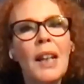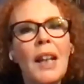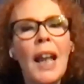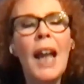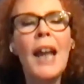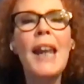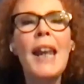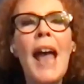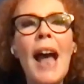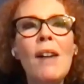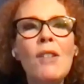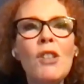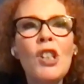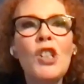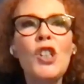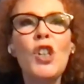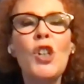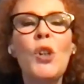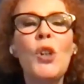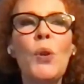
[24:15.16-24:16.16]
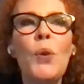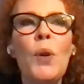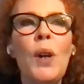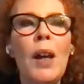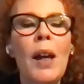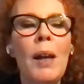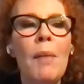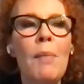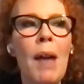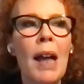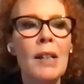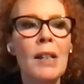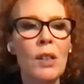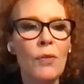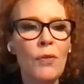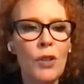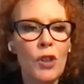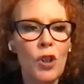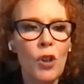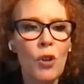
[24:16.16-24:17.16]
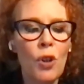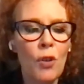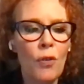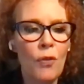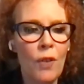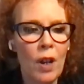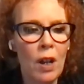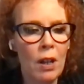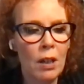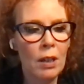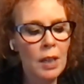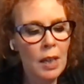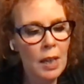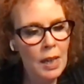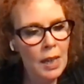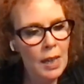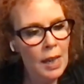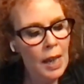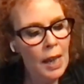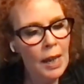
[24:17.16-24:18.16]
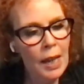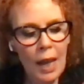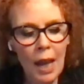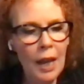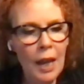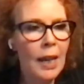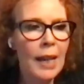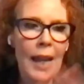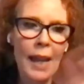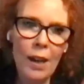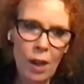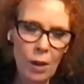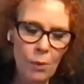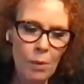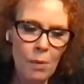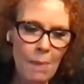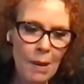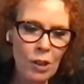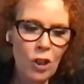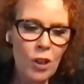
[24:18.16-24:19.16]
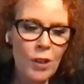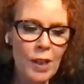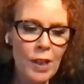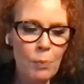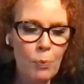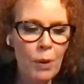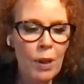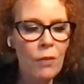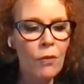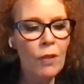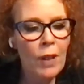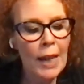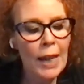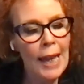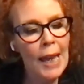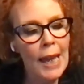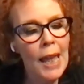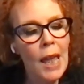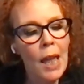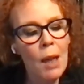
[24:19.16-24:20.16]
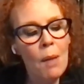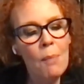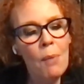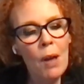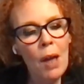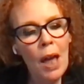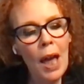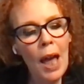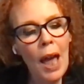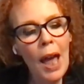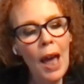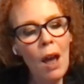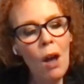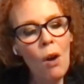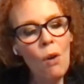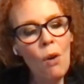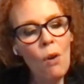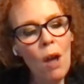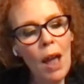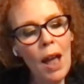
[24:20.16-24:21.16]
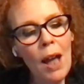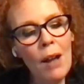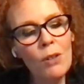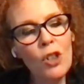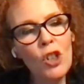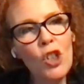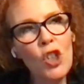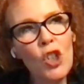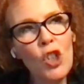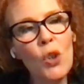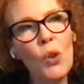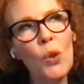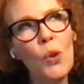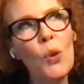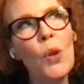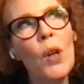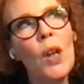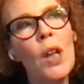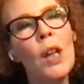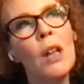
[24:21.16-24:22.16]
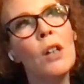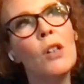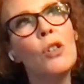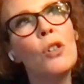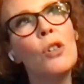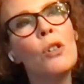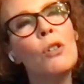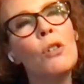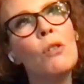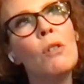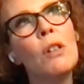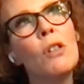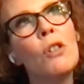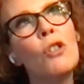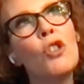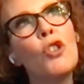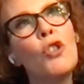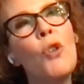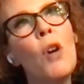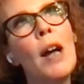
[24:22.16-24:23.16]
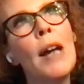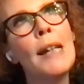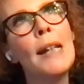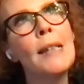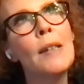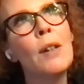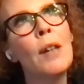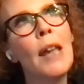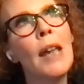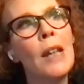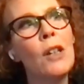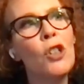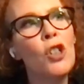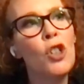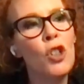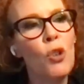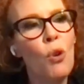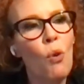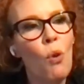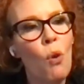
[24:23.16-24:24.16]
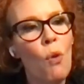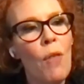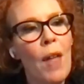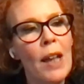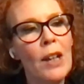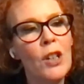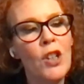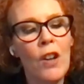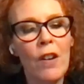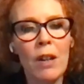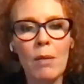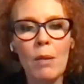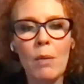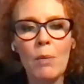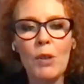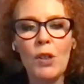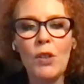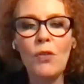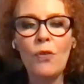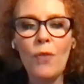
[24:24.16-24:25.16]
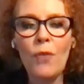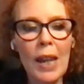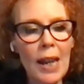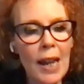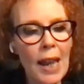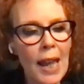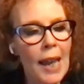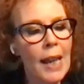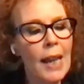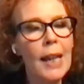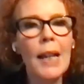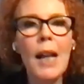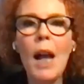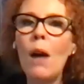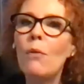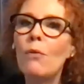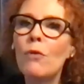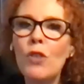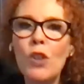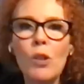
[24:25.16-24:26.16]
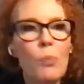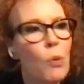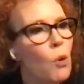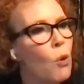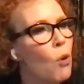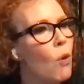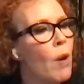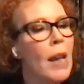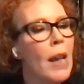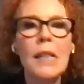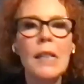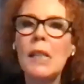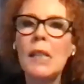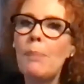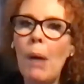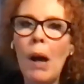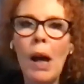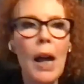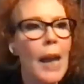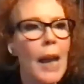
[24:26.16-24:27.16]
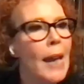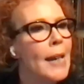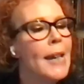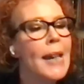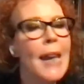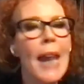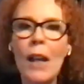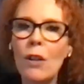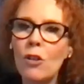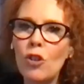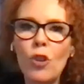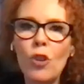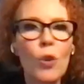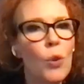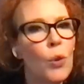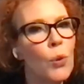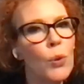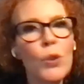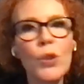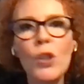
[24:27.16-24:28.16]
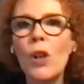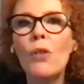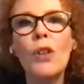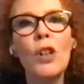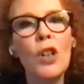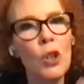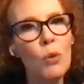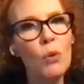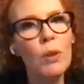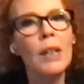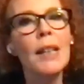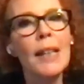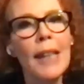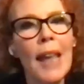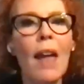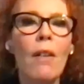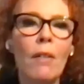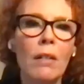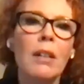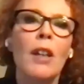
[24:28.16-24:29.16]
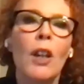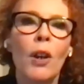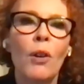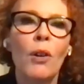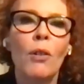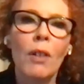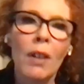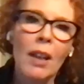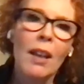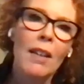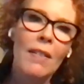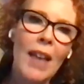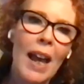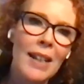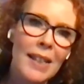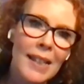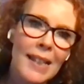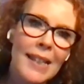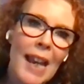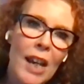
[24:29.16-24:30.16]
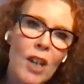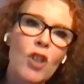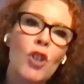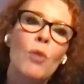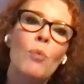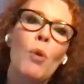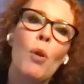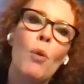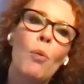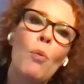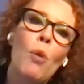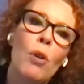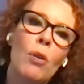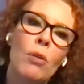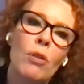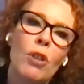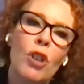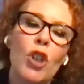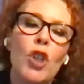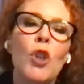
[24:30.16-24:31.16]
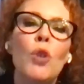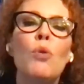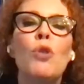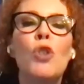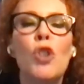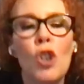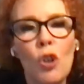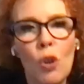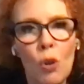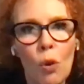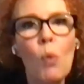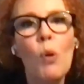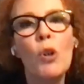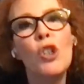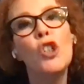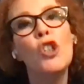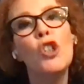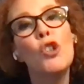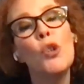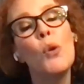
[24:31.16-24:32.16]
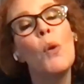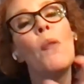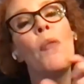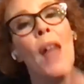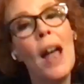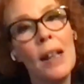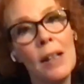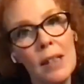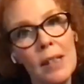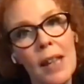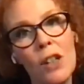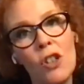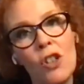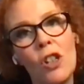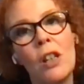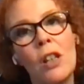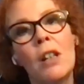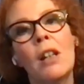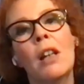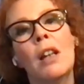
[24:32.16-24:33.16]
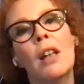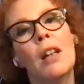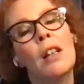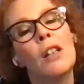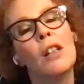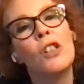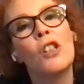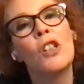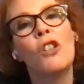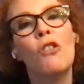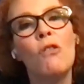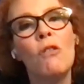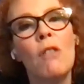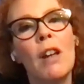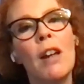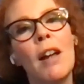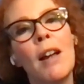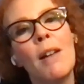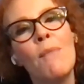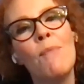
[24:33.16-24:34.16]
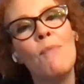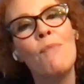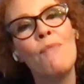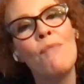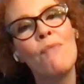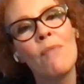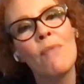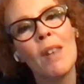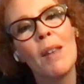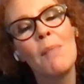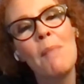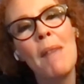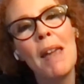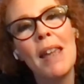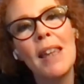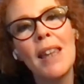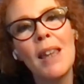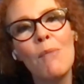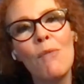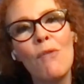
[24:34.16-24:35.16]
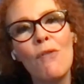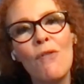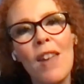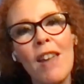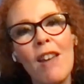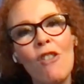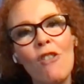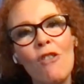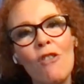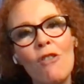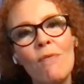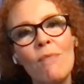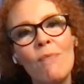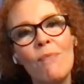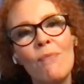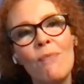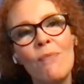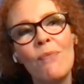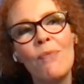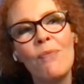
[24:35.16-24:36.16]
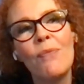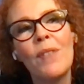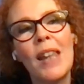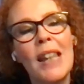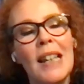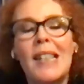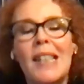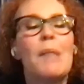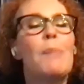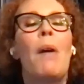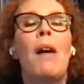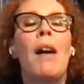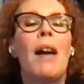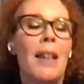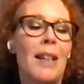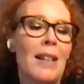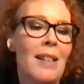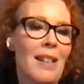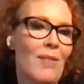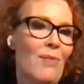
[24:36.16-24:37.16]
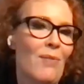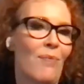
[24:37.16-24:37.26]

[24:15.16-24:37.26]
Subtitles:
how did you, as a photographer, and again, I know we mentioned this briefly, but how did you try to ensure that Jeremy was feeling comfortable, inspired, natural, so that you could get, you know, that session? What do you do, or what did you do on that session to make him feel inspired?